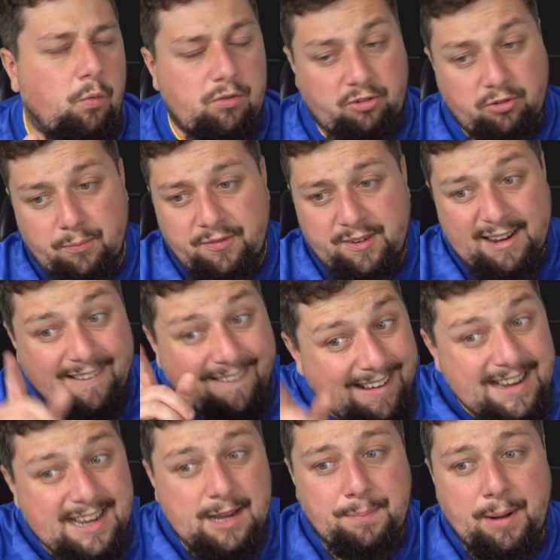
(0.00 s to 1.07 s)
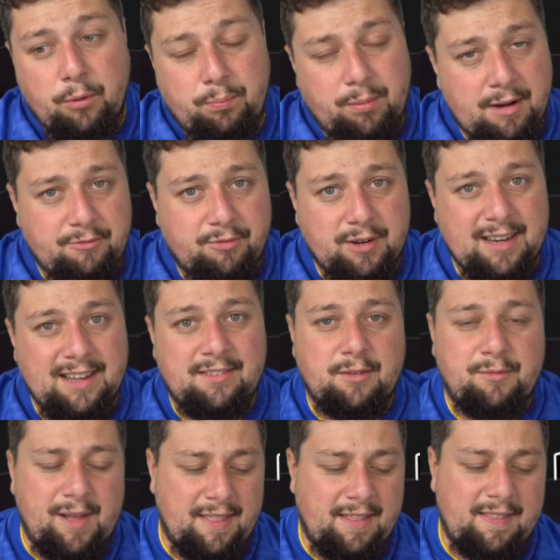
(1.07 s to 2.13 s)
Something I like about Brentford is the
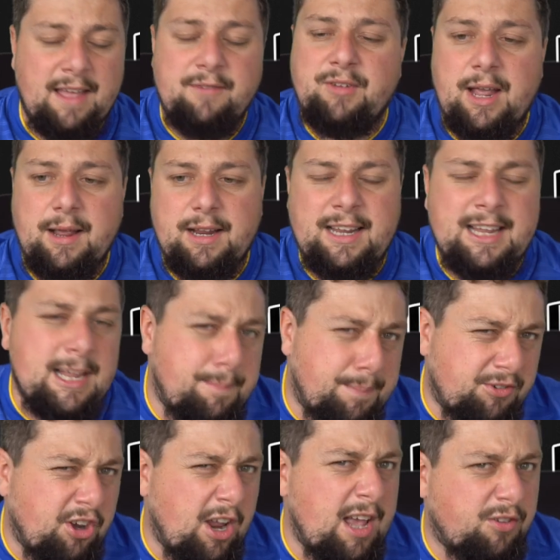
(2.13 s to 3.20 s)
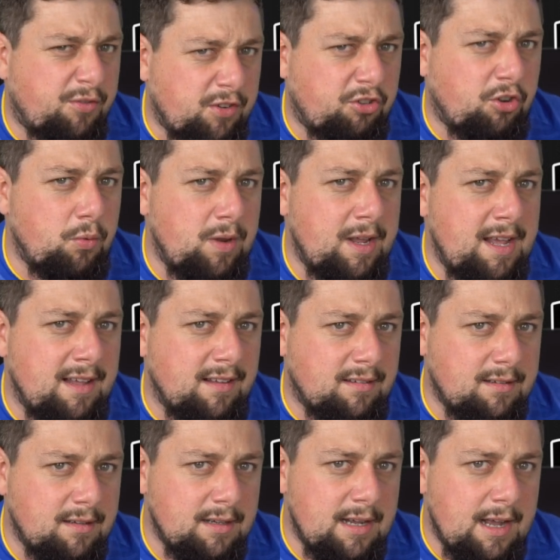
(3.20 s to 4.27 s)
fact that they've kept shirts for 2
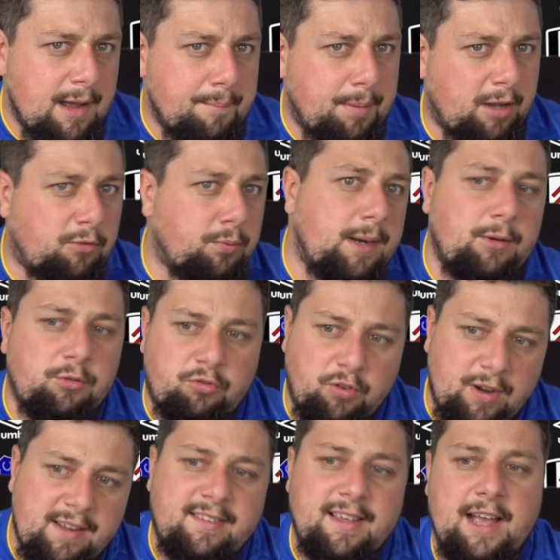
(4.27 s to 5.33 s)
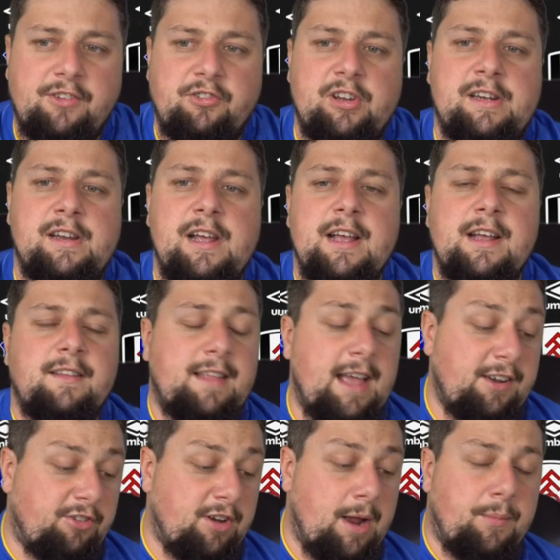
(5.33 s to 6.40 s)
years. Because when I was researching,
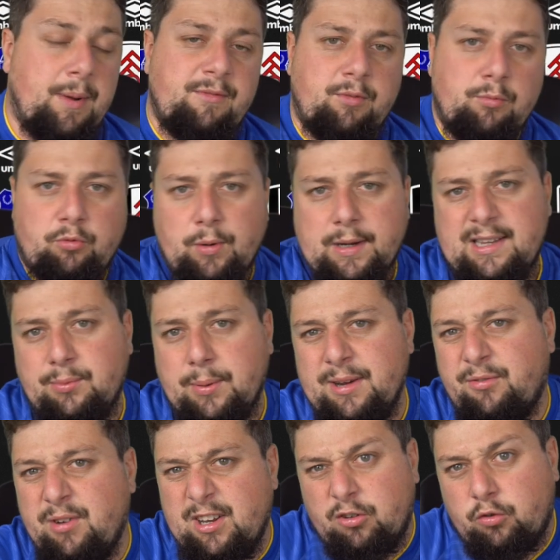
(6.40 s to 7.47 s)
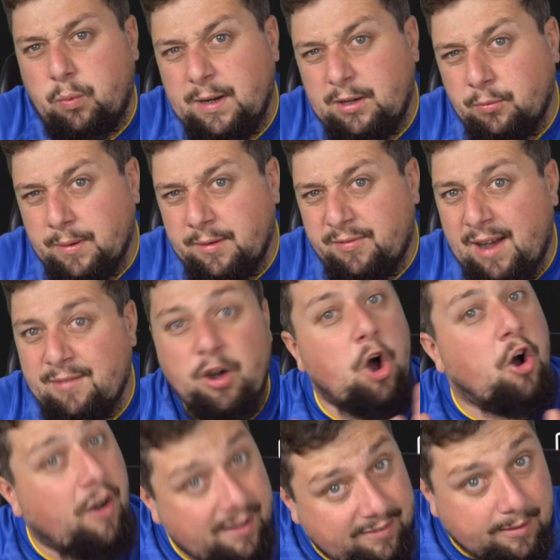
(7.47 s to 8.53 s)
their shirt went from 2023 to 2025.
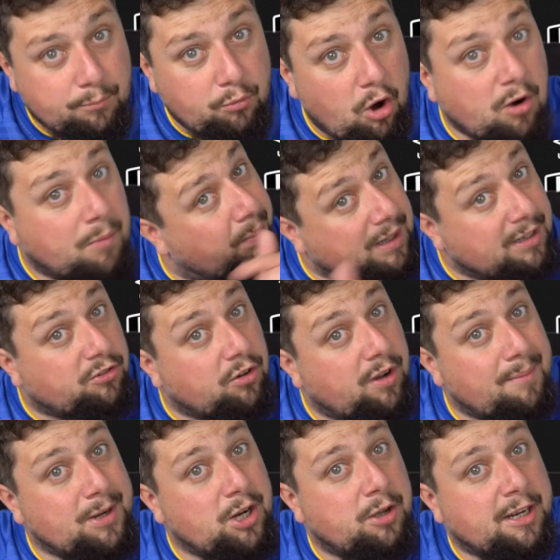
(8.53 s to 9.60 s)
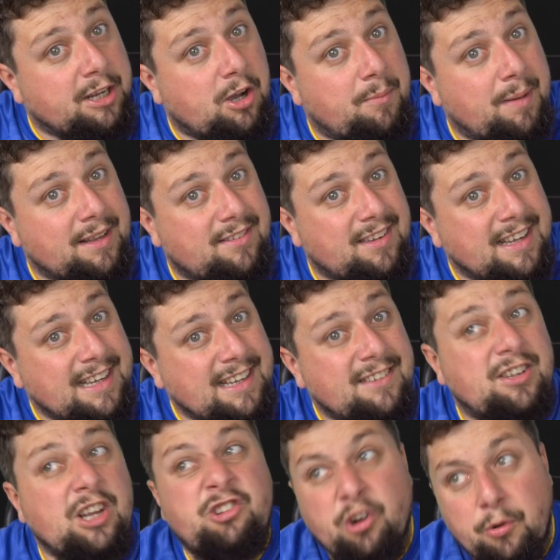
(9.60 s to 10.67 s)
Unless I'm wrong, and please do let me know in the comments.
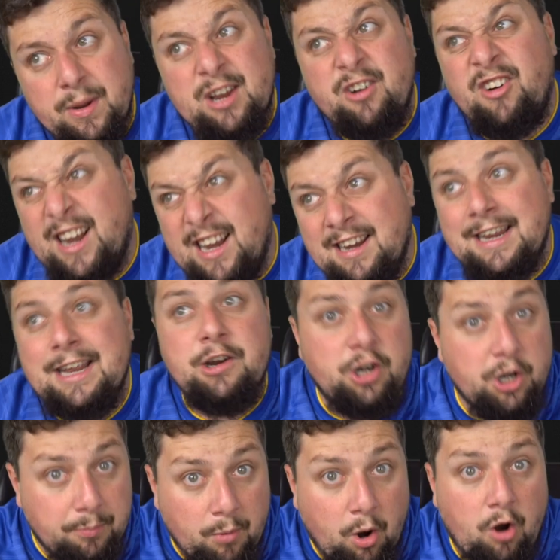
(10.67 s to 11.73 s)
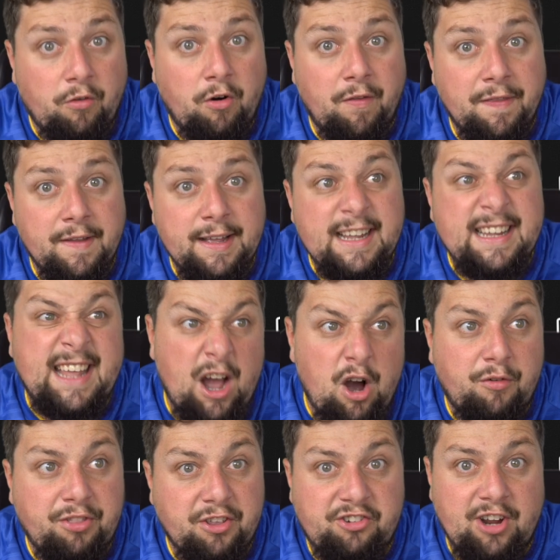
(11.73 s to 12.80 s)
Say, Joey, you're an idiot, you're a moron. Get
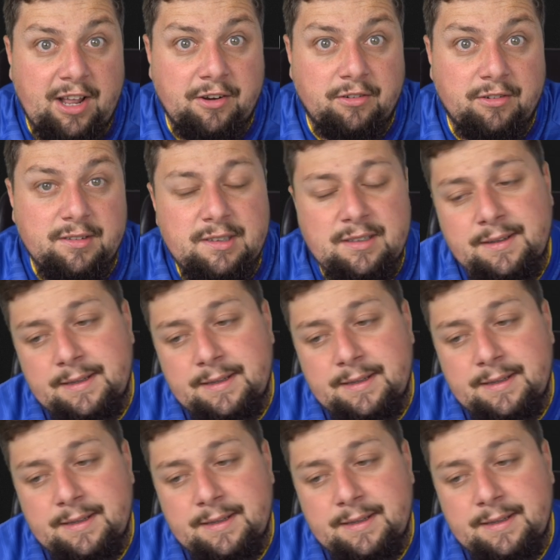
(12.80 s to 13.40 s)
off the channel.